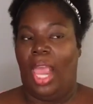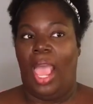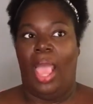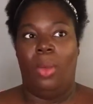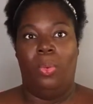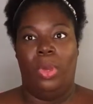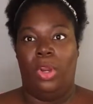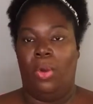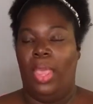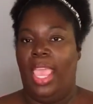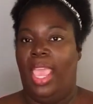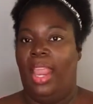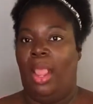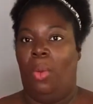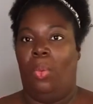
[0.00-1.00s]
I went
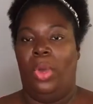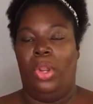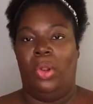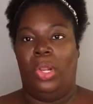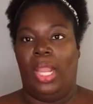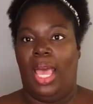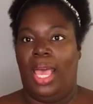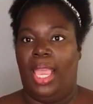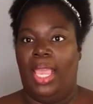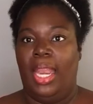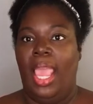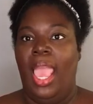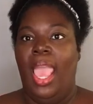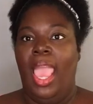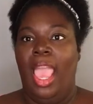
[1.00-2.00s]
ahead and went online
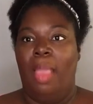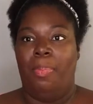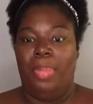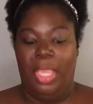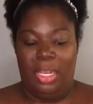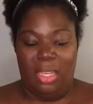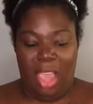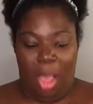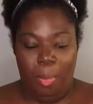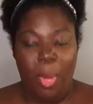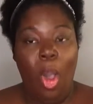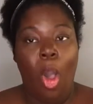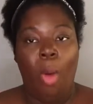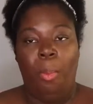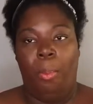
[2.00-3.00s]
and picked up
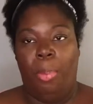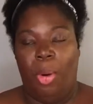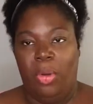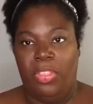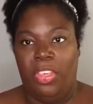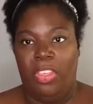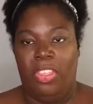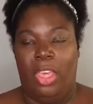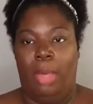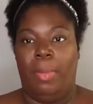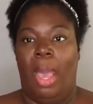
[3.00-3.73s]
both of them.